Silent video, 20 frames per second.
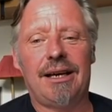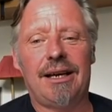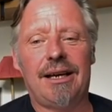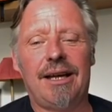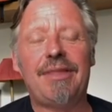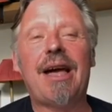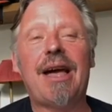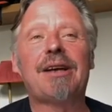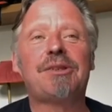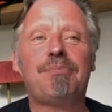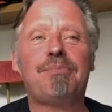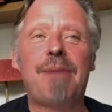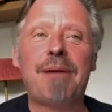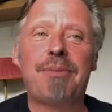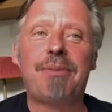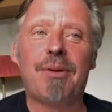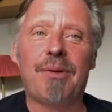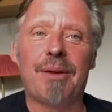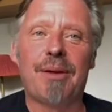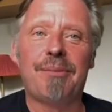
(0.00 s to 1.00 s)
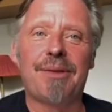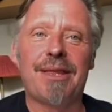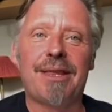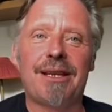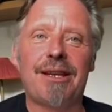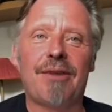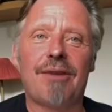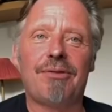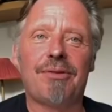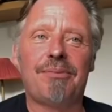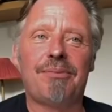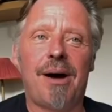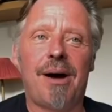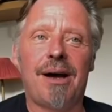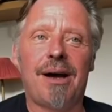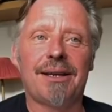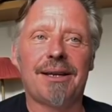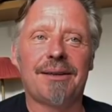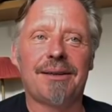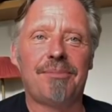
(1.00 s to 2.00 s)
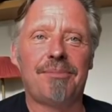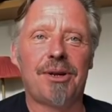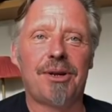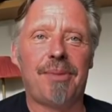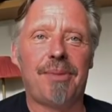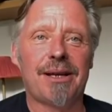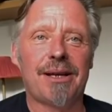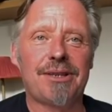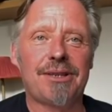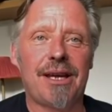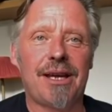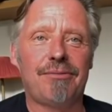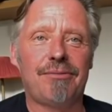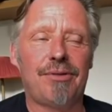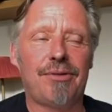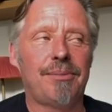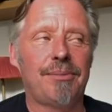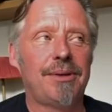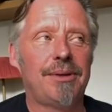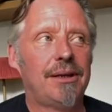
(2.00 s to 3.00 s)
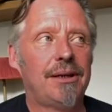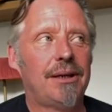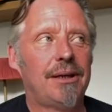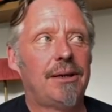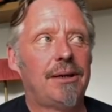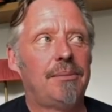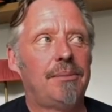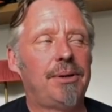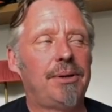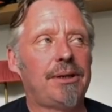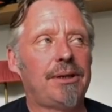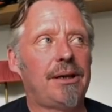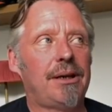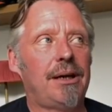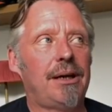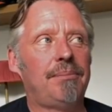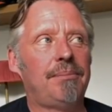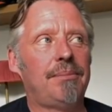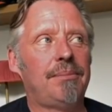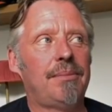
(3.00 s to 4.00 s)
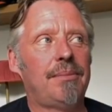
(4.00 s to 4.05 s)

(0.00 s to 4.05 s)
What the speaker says: that's maybe where the love of my motorbikes came from. But I